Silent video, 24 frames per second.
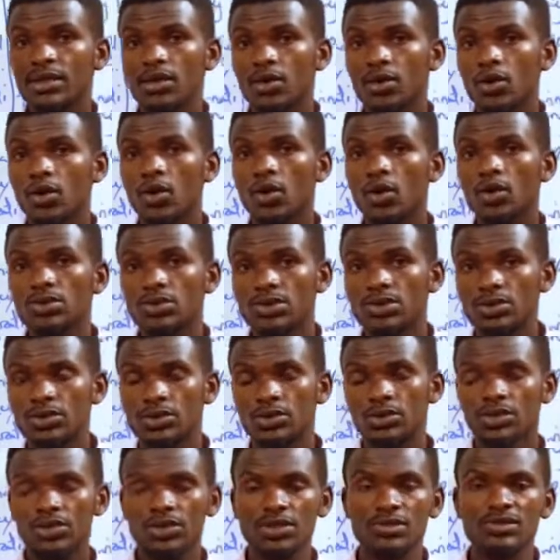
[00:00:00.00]
or
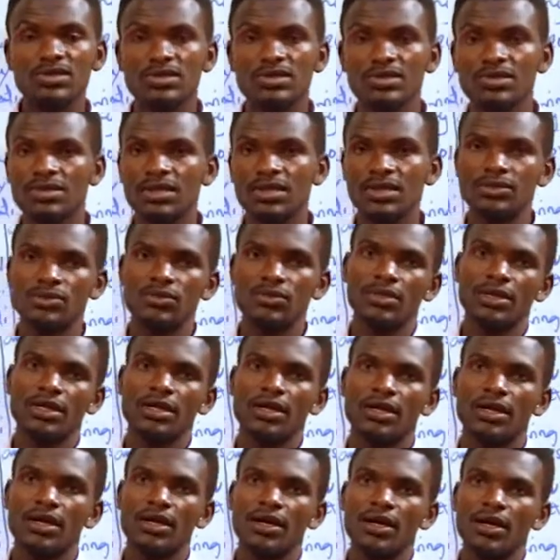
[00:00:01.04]
social changes that
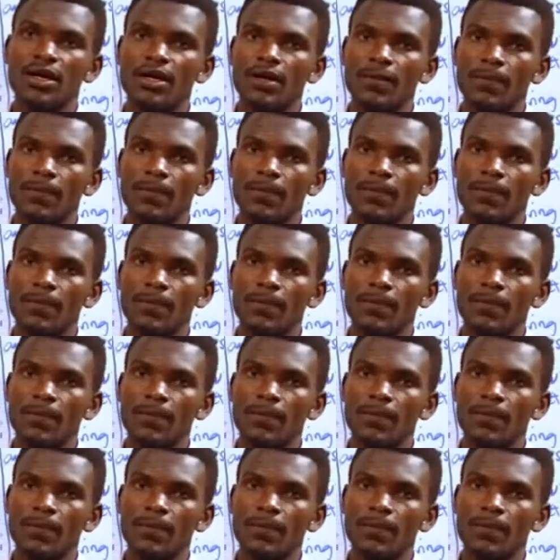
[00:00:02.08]
were